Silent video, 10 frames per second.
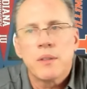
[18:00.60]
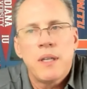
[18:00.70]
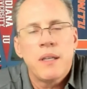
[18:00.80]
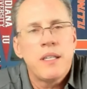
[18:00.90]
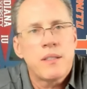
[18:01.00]

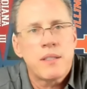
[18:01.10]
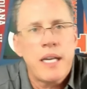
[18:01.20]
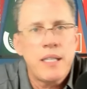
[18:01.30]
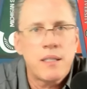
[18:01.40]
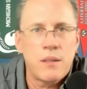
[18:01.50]
Now, these
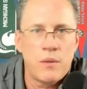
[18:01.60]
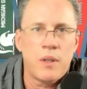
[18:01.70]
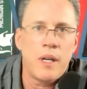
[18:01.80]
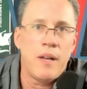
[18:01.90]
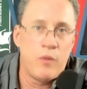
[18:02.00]
sites, we're
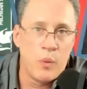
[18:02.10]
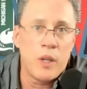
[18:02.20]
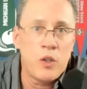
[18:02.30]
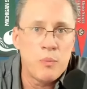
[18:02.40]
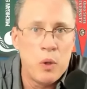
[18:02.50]
going to
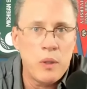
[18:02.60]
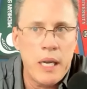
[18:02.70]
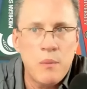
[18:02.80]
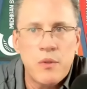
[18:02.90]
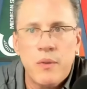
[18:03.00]
use bowl
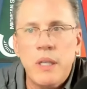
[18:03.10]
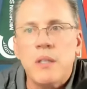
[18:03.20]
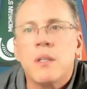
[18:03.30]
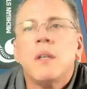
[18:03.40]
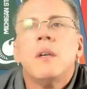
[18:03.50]
games for
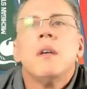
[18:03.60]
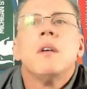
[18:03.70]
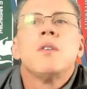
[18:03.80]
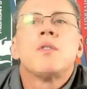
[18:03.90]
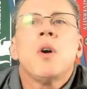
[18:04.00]
these.
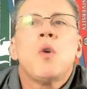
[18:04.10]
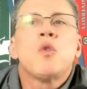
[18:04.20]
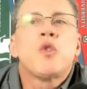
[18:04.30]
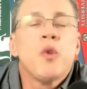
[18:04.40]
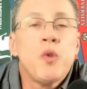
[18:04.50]
So
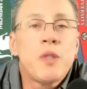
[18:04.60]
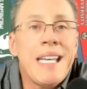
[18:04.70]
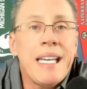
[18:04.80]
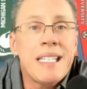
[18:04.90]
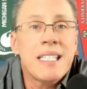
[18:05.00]

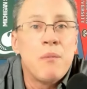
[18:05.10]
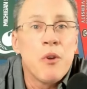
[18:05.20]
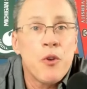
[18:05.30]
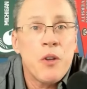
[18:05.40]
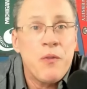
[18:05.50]
Tuesday, December
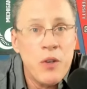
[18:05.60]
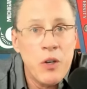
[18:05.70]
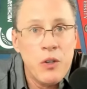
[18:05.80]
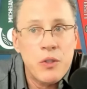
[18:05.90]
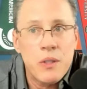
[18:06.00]

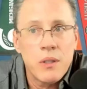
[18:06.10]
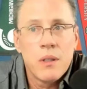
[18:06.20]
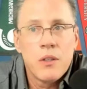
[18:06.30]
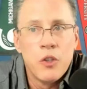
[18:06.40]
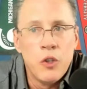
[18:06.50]
31st,
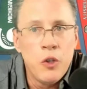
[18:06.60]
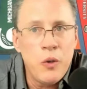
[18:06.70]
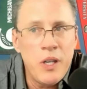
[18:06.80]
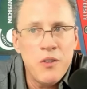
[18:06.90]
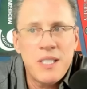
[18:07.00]
New
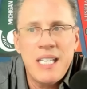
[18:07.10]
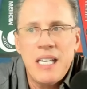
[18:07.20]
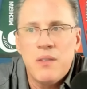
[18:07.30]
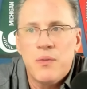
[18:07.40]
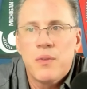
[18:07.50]
Year's
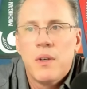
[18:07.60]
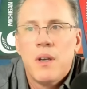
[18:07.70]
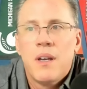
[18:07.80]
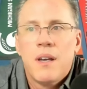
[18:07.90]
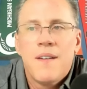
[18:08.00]
Eve,
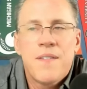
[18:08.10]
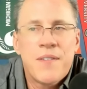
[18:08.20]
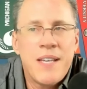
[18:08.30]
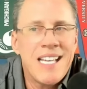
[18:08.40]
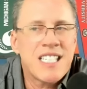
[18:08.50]

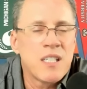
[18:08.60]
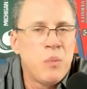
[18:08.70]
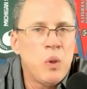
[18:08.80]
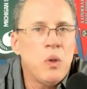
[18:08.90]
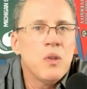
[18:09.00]
Fiesta
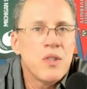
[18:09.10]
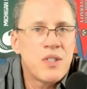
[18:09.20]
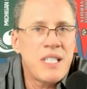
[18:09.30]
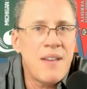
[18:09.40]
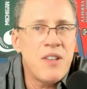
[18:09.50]
Bowl,
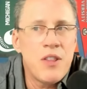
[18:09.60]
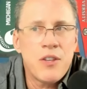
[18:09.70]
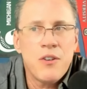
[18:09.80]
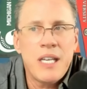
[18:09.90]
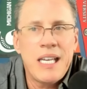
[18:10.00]

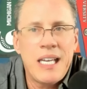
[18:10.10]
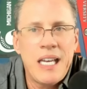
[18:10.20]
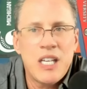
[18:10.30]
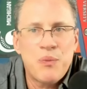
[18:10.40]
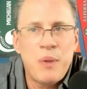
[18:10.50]
7:30
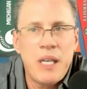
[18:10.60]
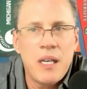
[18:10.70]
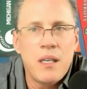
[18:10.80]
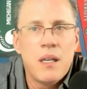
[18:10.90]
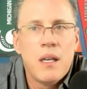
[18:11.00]
ESPN.